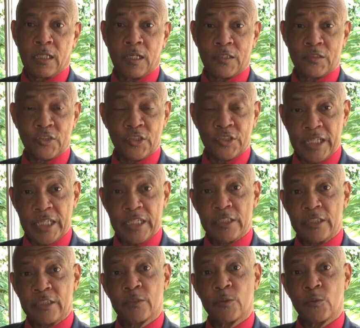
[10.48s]

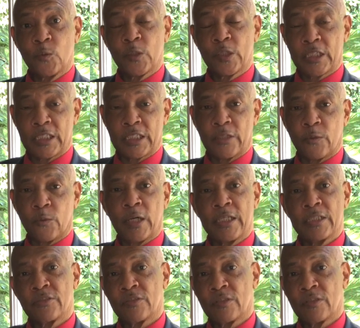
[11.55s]
Today, we're going to get right to